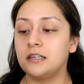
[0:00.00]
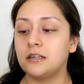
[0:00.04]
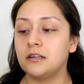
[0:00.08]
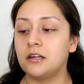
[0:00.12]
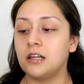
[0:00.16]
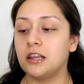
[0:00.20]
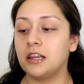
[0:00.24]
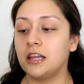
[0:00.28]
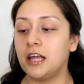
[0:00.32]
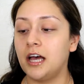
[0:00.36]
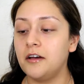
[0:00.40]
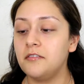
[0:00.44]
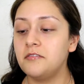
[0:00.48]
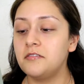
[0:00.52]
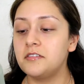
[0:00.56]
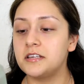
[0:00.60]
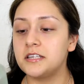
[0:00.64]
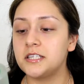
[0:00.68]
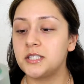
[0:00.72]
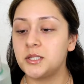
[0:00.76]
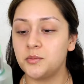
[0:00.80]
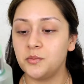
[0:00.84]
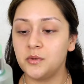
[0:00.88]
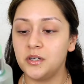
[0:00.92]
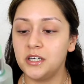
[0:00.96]
love
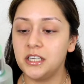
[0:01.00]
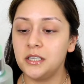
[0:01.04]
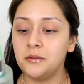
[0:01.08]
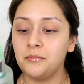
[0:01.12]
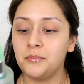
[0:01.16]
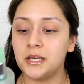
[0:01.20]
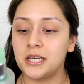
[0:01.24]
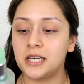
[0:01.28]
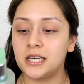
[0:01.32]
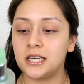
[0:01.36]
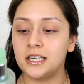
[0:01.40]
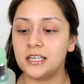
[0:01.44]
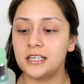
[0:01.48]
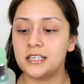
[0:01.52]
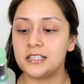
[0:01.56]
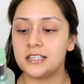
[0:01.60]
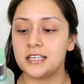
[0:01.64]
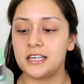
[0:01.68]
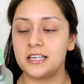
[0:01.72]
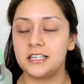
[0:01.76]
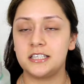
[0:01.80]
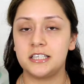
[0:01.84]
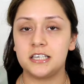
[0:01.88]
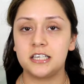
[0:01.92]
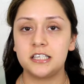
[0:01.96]
this one because
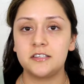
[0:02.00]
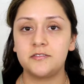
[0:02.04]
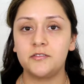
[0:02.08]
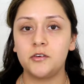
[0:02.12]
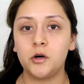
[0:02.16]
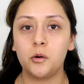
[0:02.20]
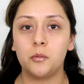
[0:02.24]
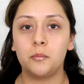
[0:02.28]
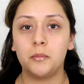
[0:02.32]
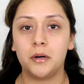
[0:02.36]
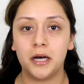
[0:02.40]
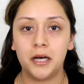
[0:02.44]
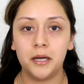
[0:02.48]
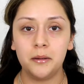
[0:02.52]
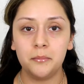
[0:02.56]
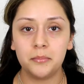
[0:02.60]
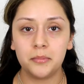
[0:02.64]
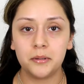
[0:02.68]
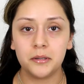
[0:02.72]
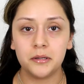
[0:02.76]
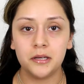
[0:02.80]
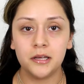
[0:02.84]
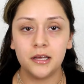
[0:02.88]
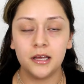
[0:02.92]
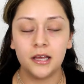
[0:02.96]
it does foam up,
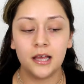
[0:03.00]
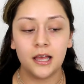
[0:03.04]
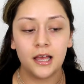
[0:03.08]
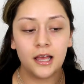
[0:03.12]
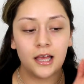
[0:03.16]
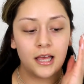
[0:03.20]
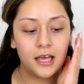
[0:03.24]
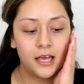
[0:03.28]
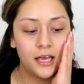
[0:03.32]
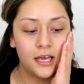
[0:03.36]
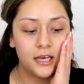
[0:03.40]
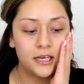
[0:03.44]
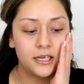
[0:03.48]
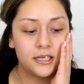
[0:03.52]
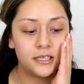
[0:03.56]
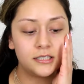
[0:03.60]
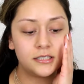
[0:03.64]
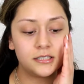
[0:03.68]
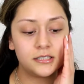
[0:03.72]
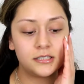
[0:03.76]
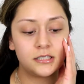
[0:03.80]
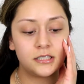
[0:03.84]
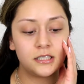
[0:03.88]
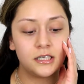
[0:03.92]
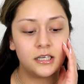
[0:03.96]

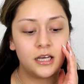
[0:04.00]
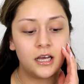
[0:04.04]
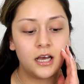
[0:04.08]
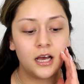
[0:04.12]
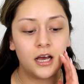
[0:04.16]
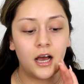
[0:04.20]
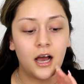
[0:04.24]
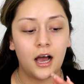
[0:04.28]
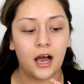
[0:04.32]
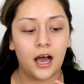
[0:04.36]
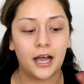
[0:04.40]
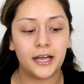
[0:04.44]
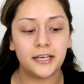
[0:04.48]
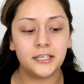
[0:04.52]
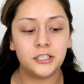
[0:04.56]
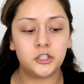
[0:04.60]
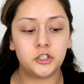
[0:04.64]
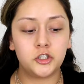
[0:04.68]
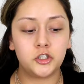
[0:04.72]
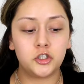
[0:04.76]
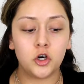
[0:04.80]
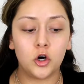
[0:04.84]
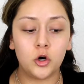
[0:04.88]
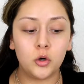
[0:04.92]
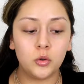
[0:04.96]
and I
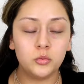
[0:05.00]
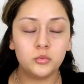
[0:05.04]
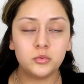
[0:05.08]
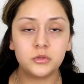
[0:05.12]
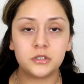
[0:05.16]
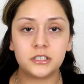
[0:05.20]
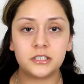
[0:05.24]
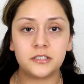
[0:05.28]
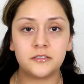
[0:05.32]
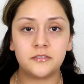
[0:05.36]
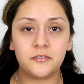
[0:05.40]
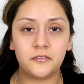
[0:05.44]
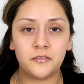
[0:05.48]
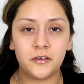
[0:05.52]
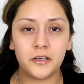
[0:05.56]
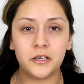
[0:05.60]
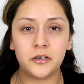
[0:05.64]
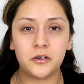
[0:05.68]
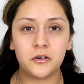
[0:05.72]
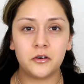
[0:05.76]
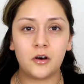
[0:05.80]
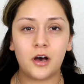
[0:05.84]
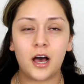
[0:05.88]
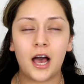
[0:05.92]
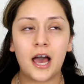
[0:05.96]
don't
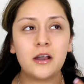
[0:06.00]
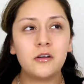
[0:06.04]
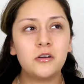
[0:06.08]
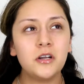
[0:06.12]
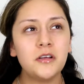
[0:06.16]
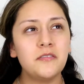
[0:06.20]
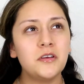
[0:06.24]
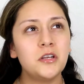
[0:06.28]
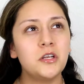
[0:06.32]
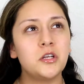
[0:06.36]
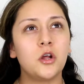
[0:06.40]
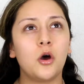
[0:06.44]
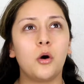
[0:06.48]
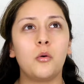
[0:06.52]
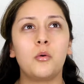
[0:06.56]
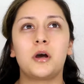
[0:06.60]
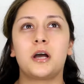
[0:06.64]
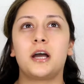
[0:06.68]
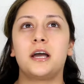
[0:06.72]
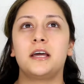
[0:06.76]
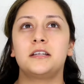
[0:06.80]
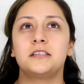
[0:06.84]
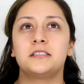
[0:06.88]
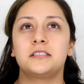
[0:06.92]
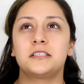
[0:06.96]
even know what
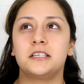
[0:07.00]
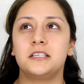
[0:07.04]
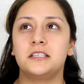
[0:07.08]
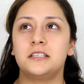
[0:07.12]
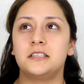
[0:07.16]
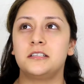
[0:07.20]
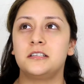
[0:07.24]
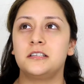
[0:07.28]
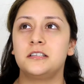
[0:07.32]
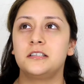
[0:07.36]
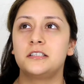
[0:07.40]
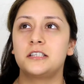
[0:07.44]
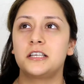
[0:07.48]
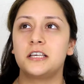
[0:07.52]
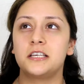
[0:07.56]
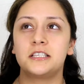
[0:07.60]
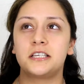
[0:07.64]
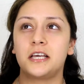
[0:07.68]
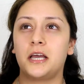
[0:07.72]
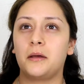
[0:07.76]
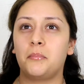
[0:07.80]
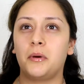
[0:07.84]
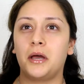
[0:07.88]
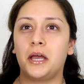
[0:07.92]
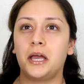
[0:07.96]
kind of skin
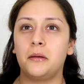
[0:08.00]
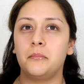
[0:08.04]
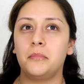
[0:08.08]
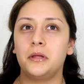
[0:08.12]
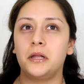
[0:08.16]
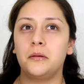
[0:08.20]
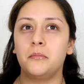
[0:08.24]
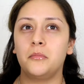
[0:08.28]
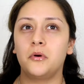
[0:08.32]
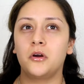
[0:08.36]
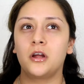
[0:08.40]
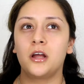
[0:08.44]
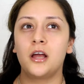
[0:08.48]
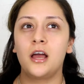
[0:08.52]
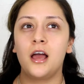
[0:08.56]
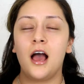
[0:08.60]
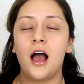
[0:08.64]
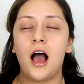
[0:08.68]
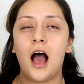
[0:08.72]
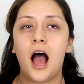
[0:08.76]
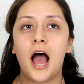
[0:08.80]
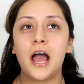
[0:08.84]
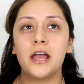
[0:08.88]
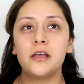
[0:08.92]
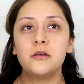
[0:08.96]
type I am anymore.
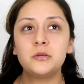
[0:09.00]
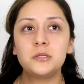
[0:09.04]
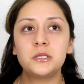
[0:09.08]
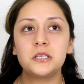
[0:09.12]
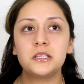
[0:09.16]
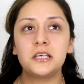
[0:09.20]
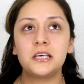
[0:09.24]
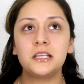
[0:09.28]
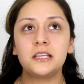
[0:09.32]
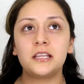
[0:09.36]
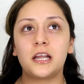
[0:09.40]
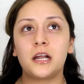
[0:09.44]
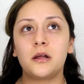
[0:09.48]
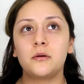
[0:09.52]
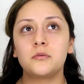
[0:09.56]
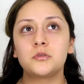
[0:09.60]
I used to think that I